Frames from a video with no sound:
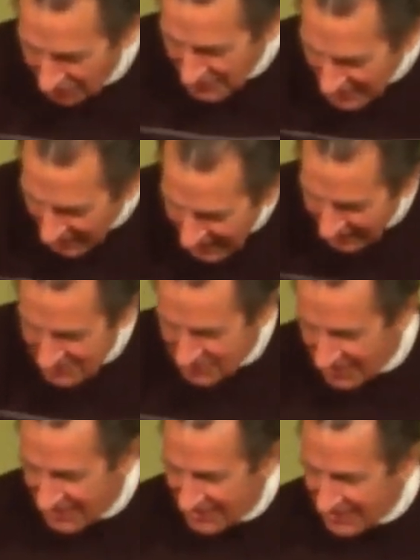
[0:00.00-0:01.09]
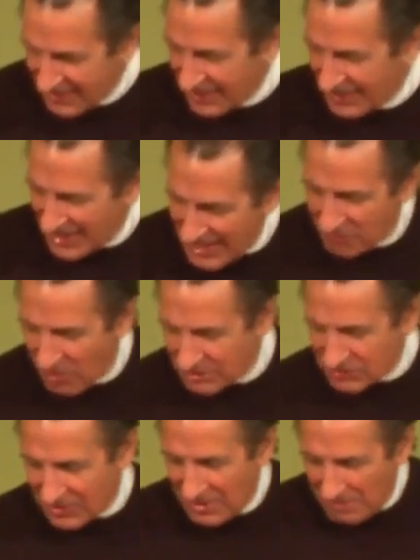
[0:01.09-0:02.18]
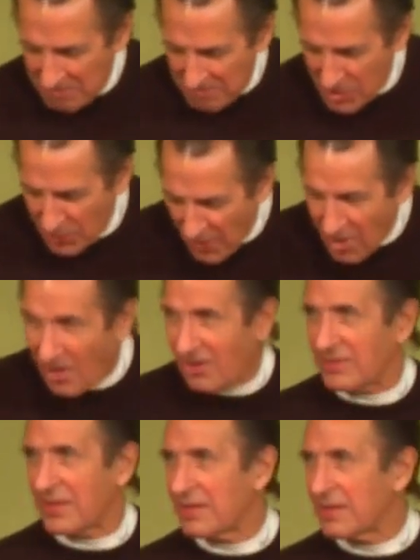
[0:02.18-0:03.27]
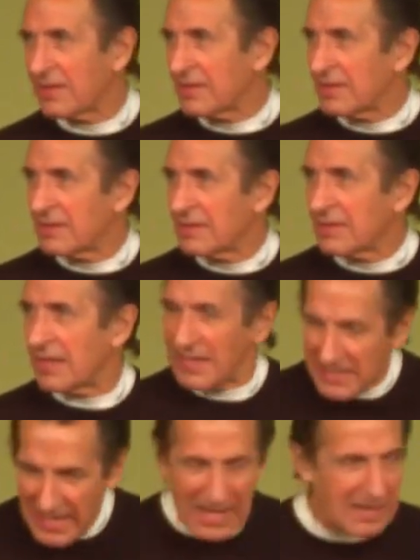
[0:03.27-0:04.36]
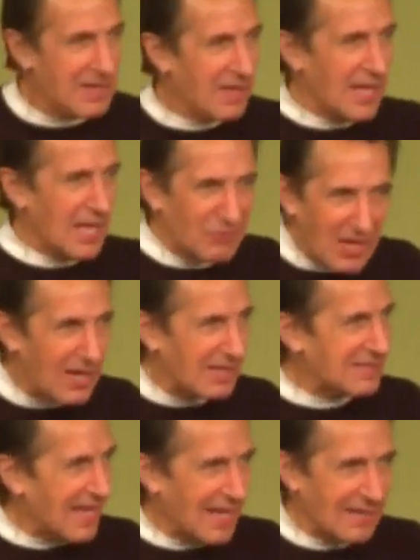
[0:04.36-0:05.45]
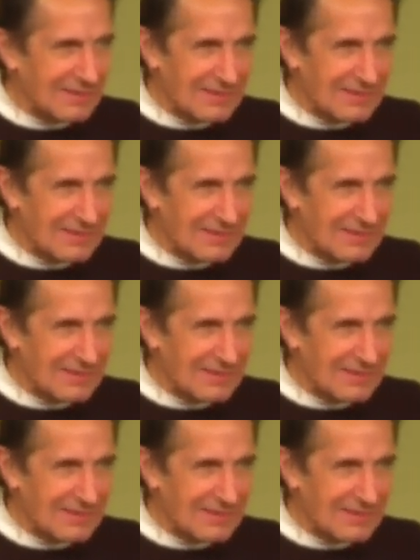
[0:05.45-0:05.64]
theology. And He wants to move on. And again, if God can't,